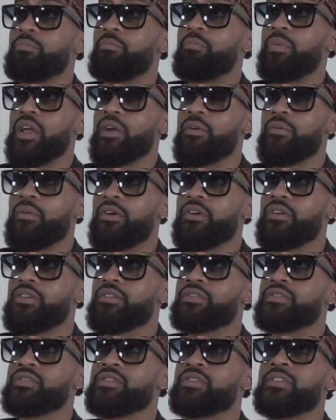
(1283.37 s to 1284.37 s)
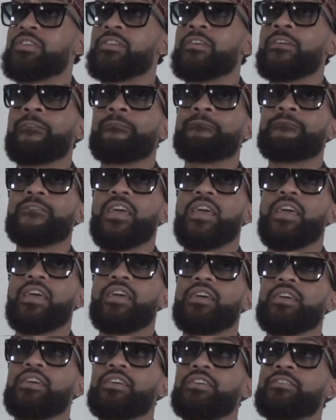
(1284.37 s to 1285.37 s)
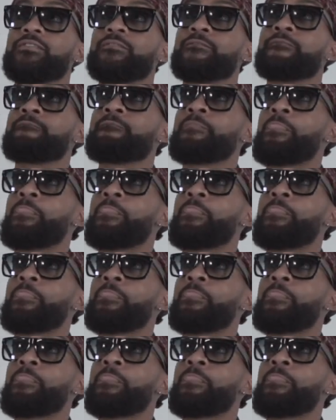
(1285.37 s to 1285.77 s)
big words and